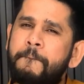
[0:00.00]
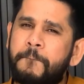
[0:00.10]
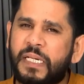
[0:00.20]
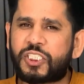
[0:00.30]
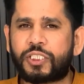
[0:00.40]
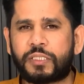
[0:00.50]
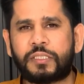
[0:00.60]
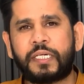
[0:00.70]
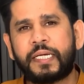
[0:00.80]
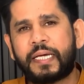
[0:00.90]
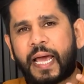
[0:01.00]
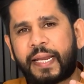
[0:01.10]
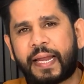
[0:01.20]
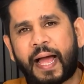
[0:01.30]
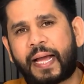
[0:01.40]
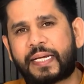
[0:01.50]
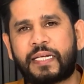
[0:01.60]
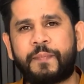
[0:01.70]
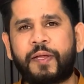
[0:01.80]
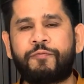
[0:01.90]
mission, and
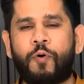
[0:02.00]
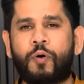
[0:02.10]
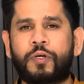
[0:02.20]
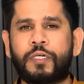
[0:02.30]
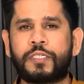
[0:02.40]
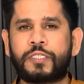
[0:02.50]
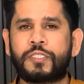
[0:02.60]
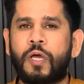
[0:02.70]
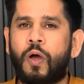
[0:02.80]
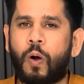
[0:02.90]
academic focus